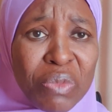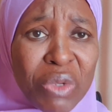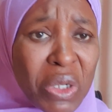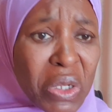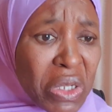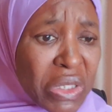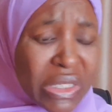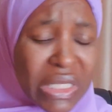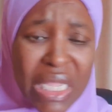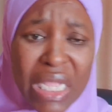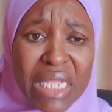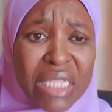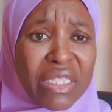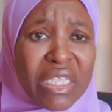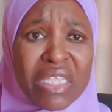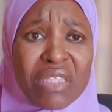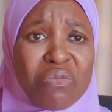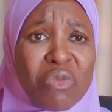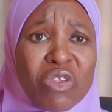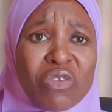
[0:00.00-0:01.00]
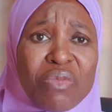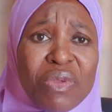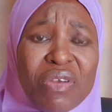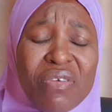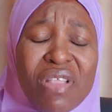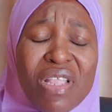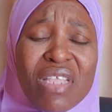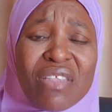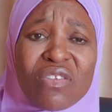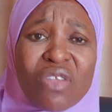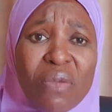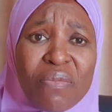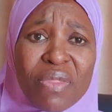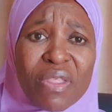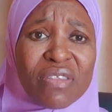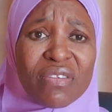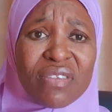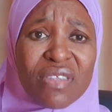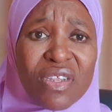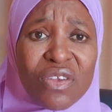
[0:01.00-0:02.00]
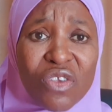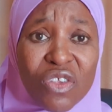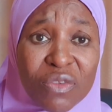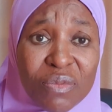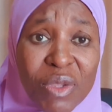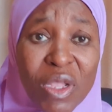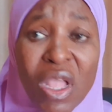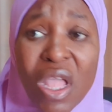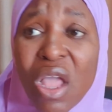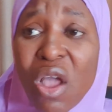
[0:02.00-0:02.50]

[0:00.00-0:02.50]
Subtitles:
because it must be really something serious.